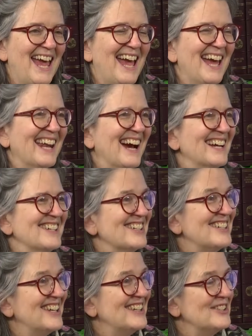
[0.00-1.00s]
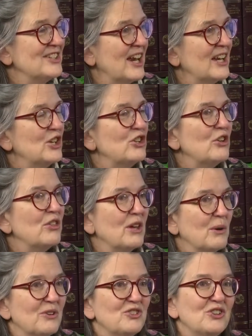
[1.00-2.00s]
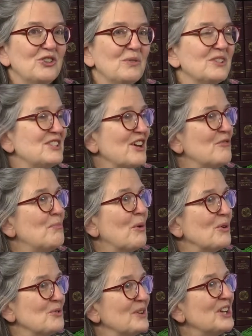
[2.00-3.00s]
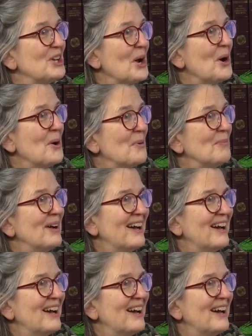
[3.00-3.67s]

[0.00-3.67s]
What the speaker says: And I just said to Jane, do you think we should do a self-portrait at home?